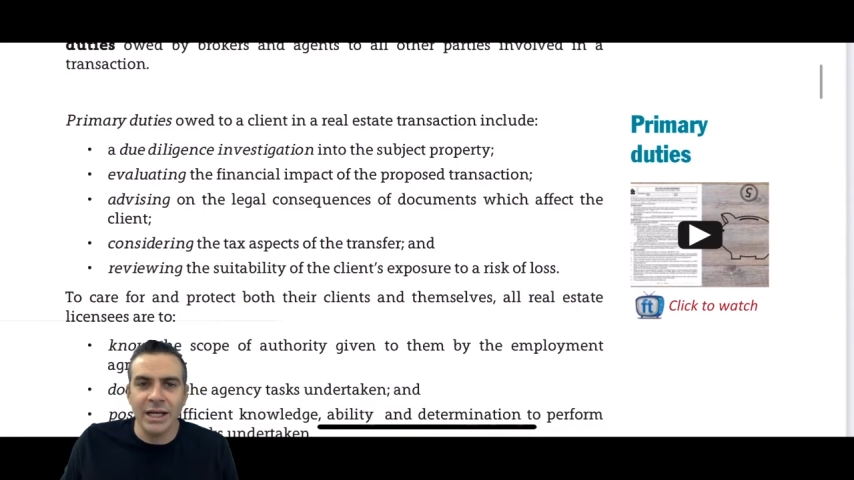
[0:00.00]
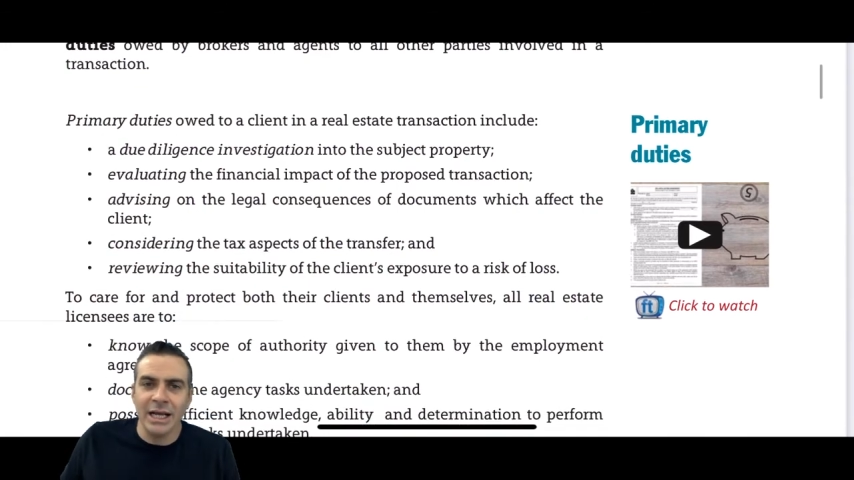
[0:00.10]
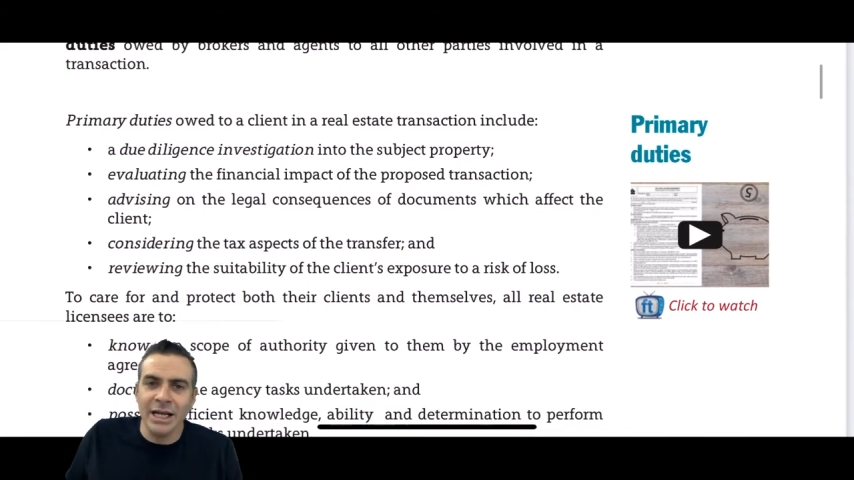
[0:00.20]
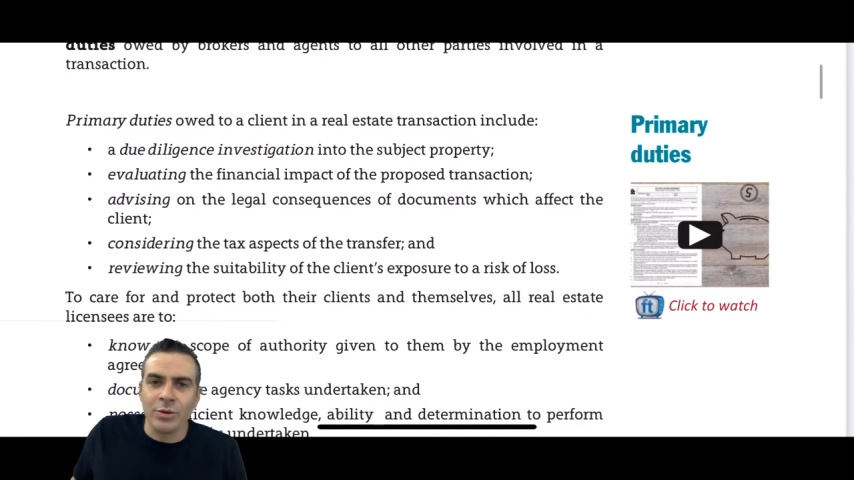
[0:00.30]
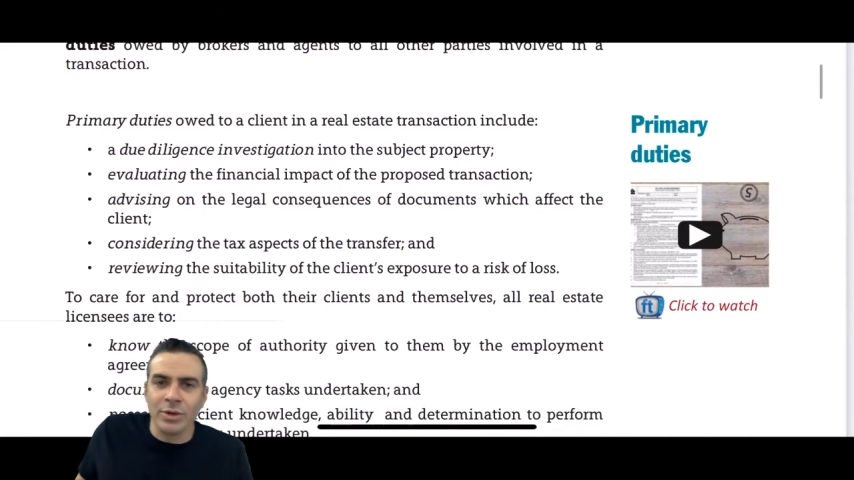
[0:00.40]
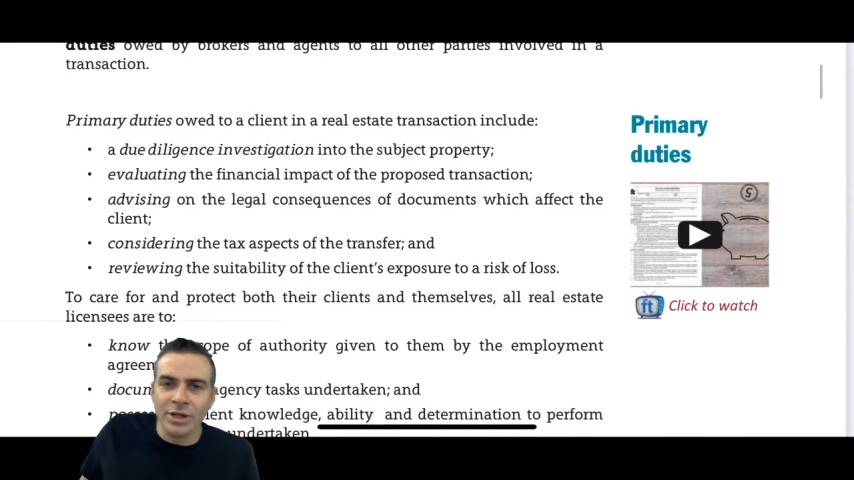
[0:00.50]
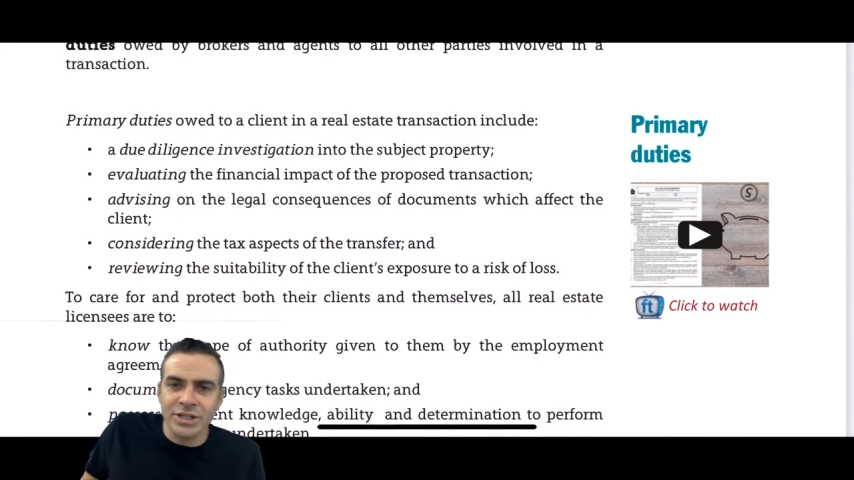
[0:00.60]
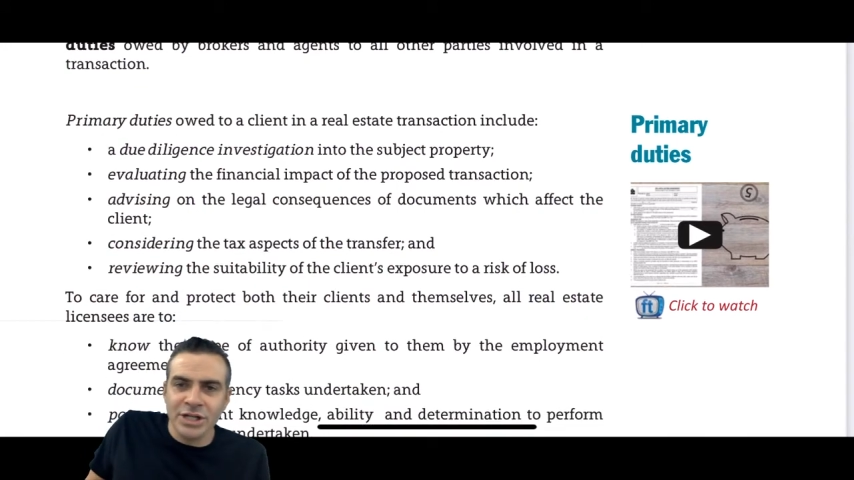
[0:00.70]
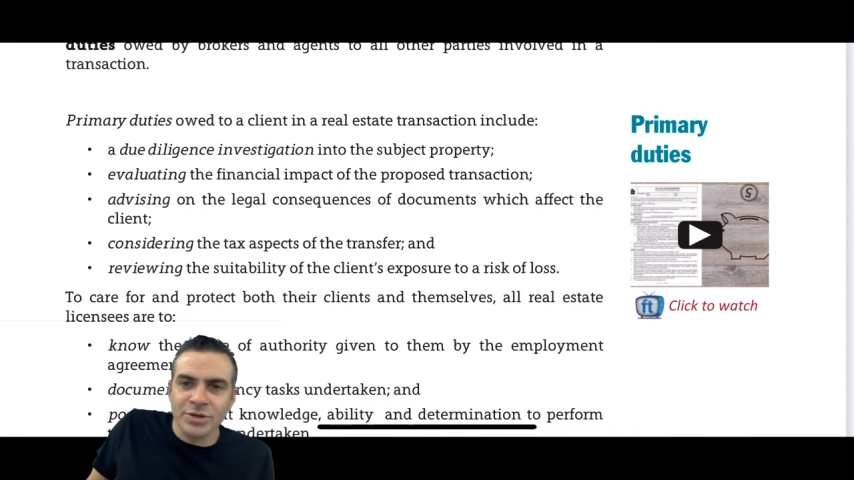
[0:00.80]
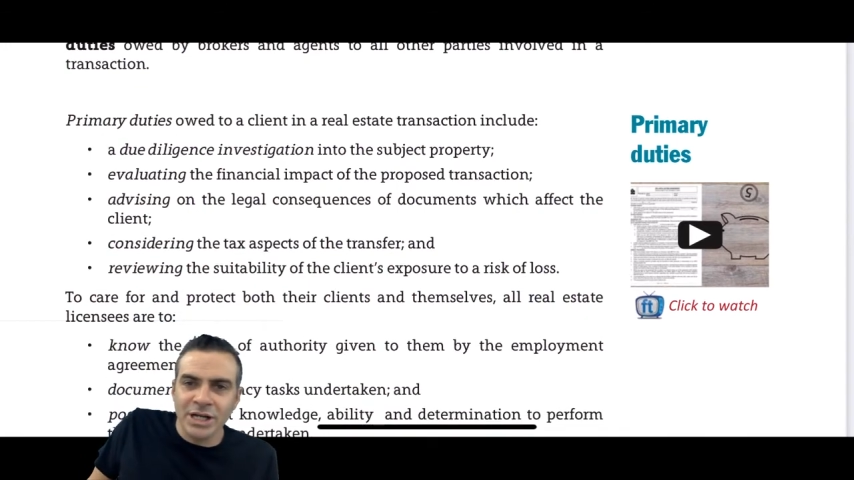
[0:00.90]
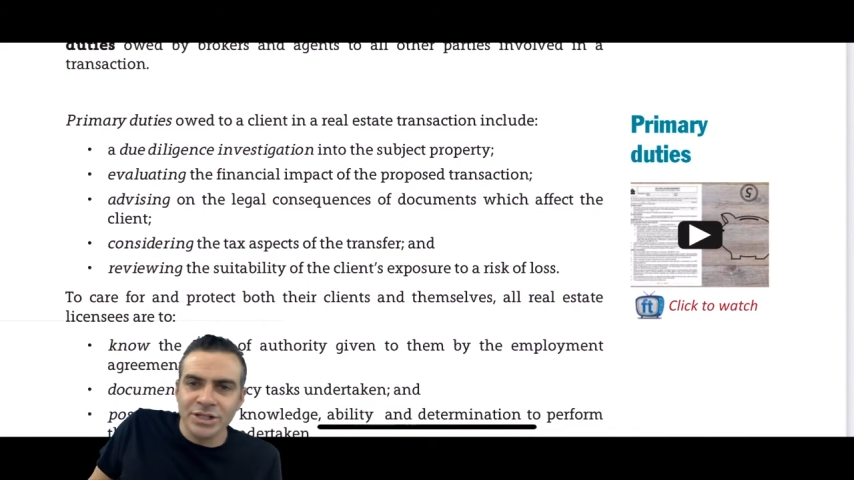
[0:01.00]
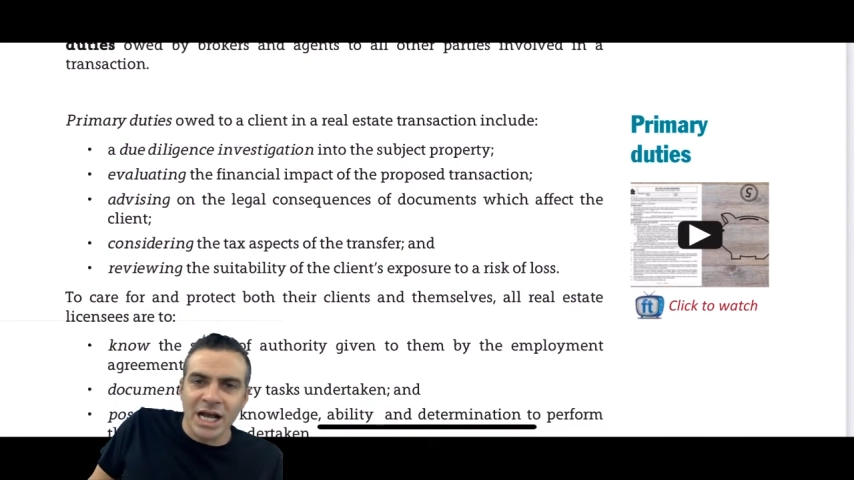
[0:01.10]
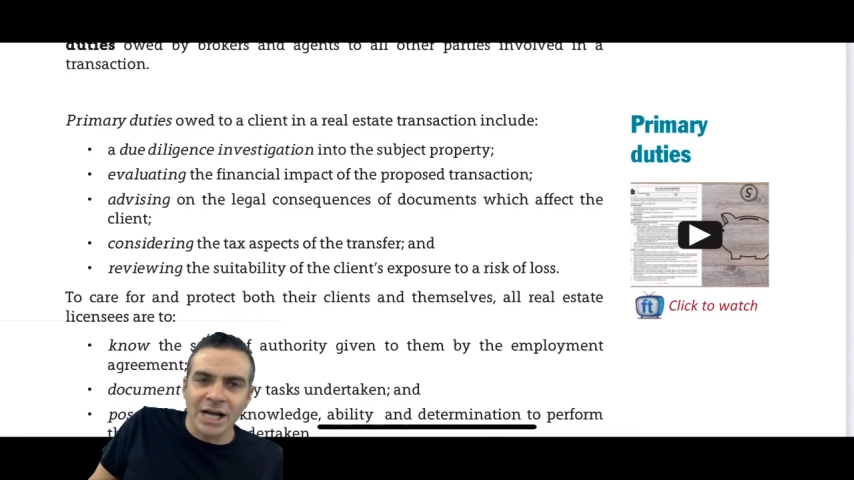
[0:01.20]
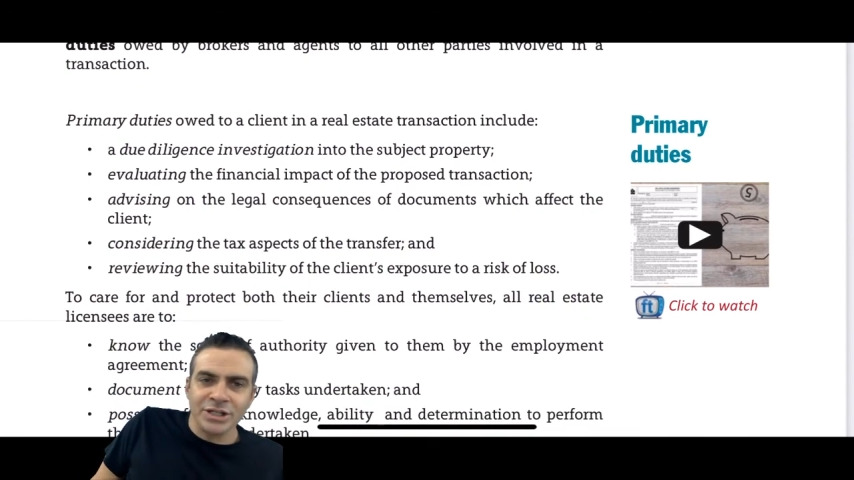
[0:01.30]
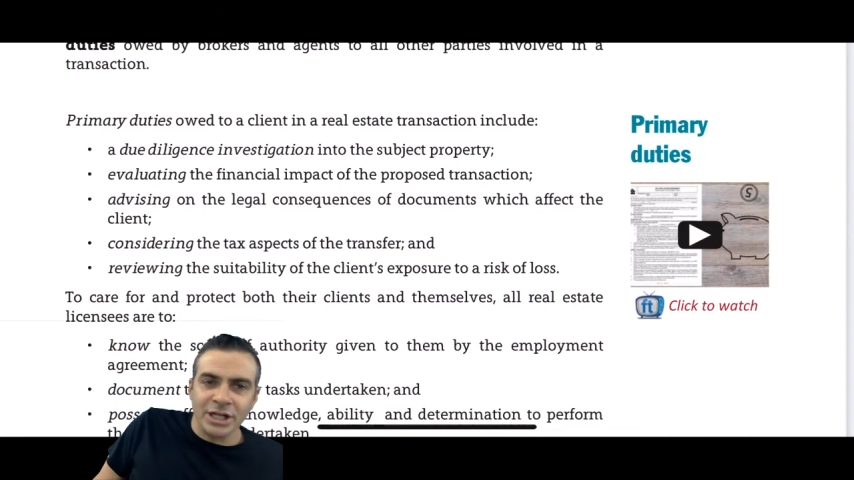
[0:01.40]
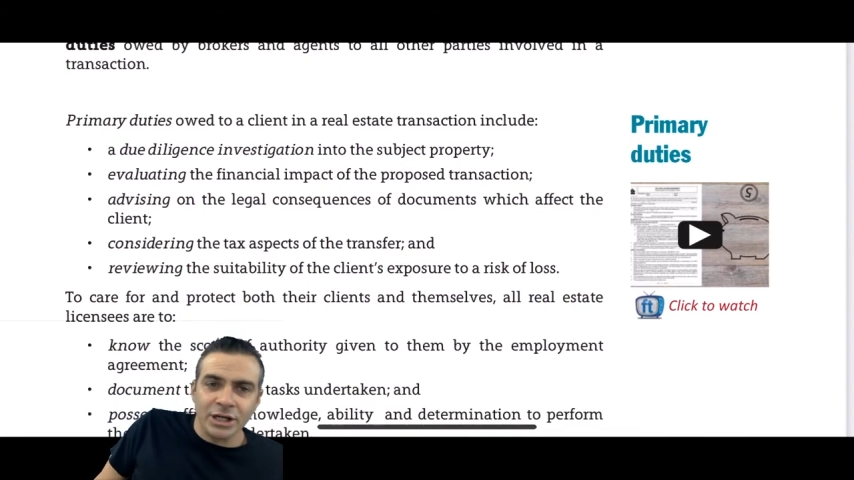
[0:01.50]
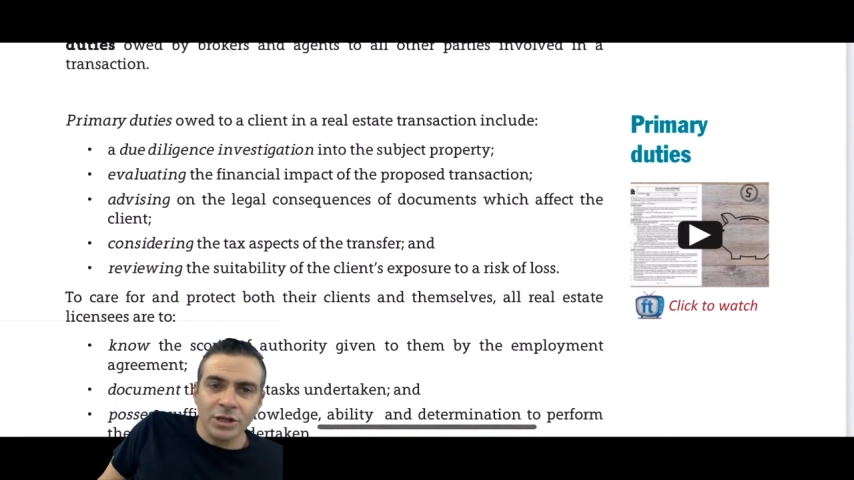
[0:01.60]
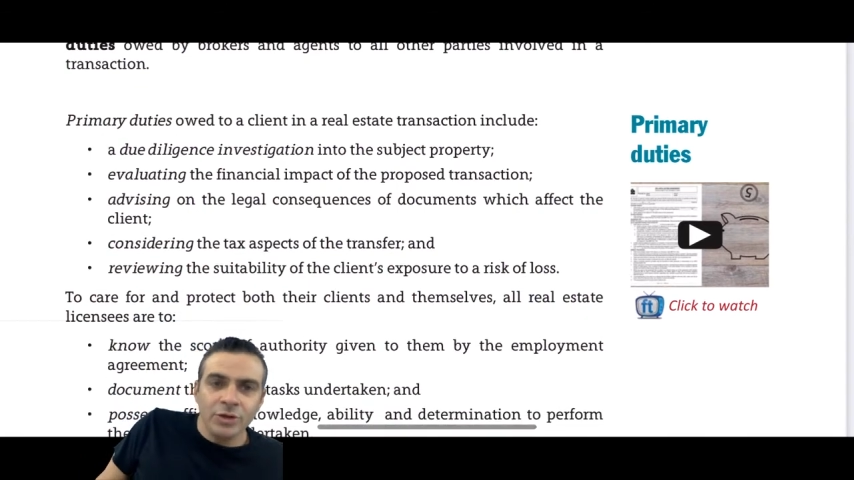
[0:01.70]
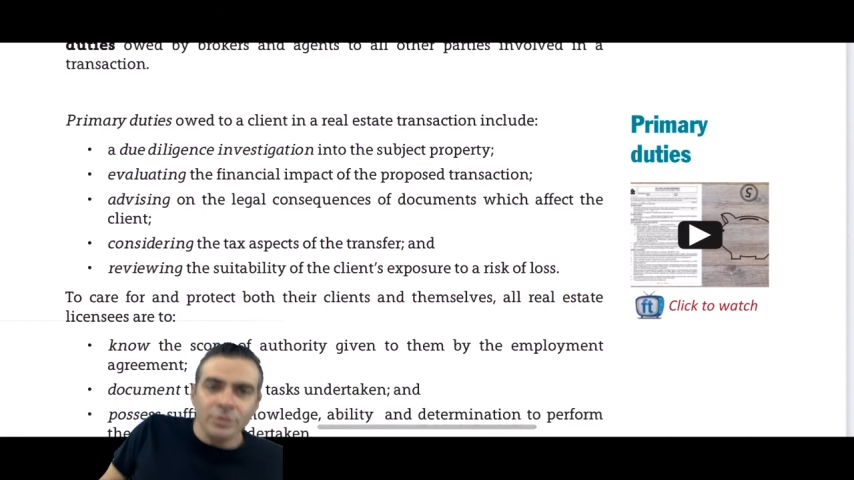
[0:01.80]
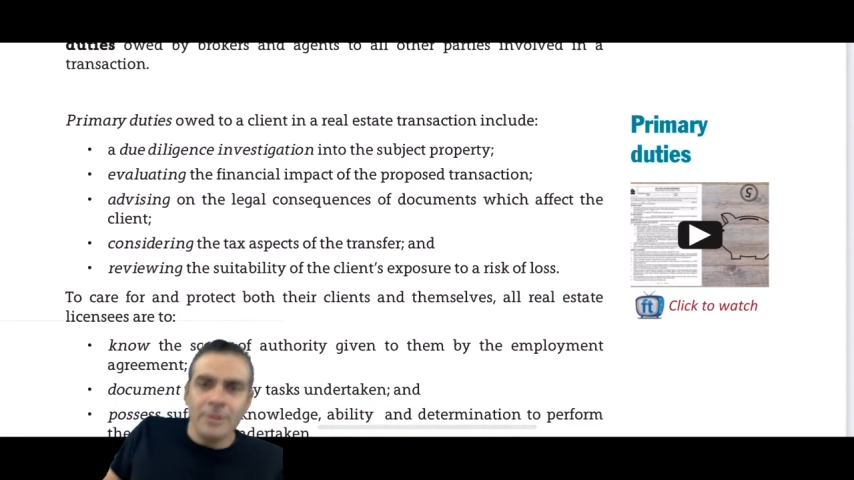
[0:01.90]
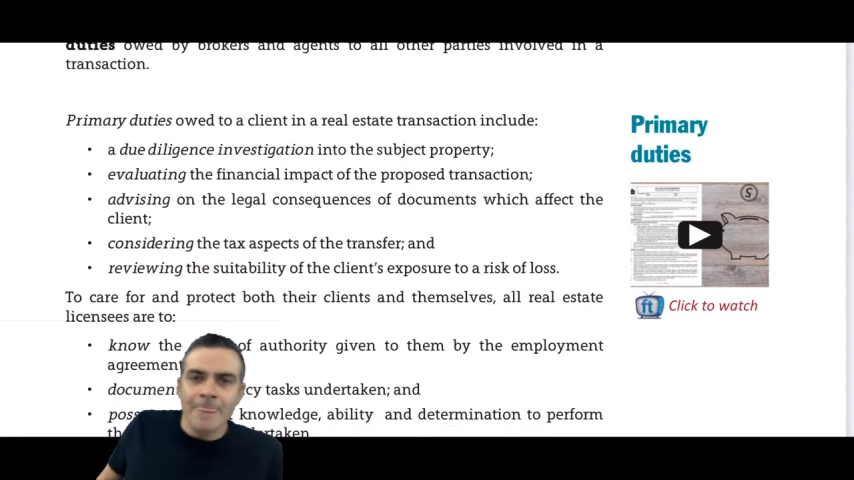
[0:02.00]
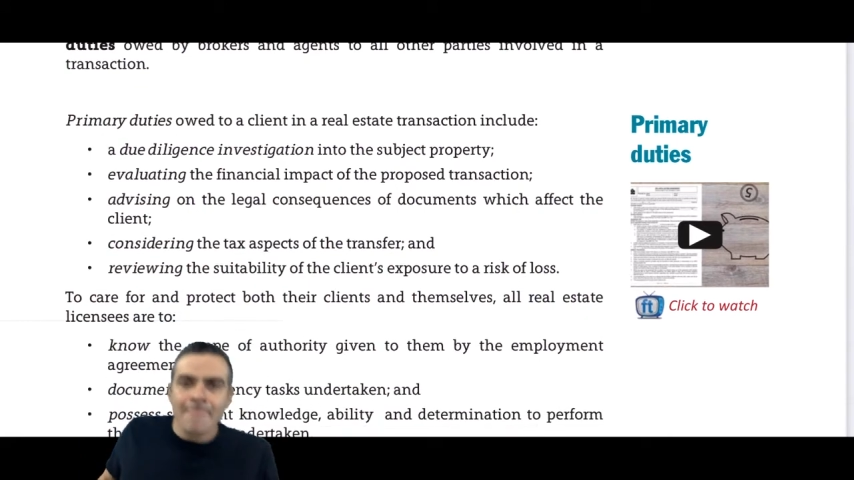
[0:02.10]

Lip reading: in a real estate transaction include